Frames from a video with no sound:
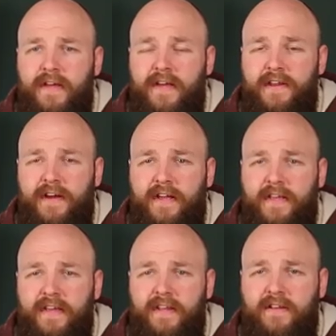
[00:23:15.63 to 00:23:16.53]
And
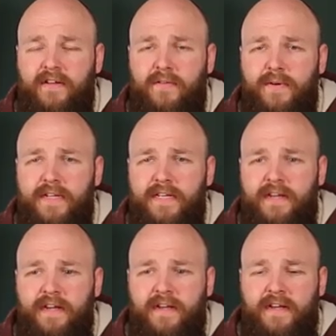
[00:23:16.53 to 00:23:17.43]
I can already
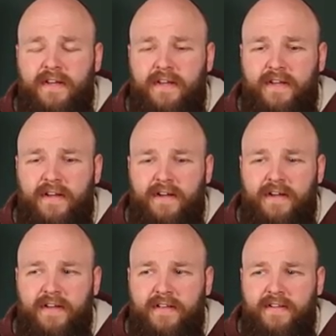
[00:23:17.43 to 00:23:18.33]

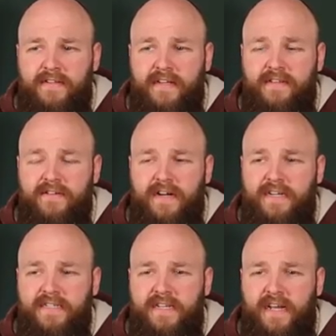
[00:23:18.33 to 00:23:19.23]
uh, tell you
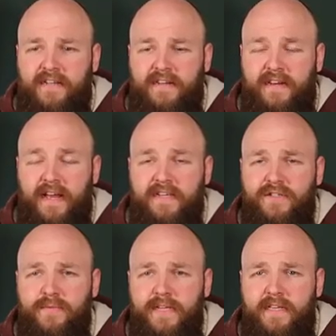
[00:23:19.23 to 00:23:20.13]
guys that
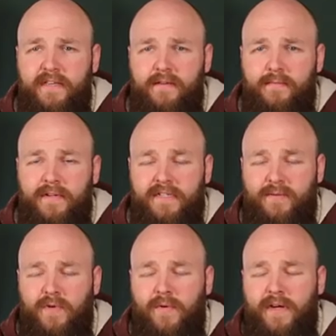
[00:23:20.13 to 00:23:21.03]
next week, because
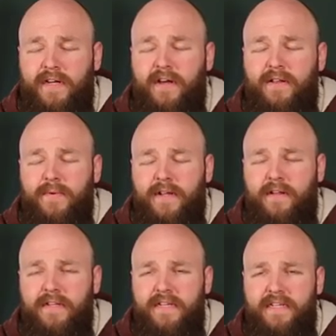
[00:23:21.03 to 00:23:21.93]
I'm going on a
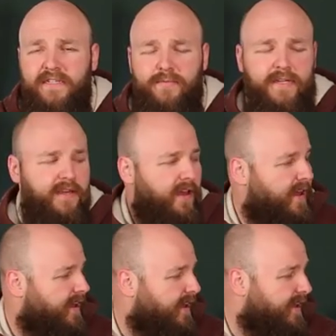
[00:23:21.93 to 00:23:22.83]
holiday this week,
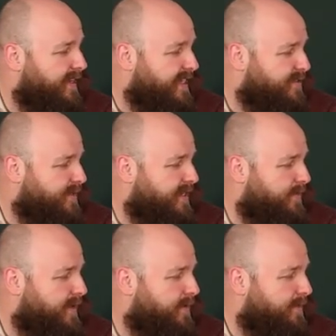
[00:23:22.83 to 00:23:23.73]
uh, next week
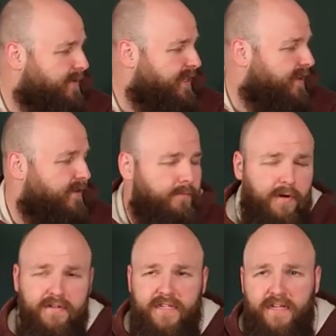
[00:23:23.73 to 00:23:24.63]
we will be
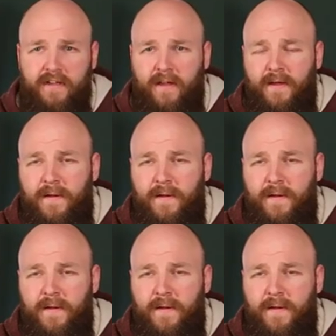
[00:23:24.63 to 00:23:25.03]
unboxing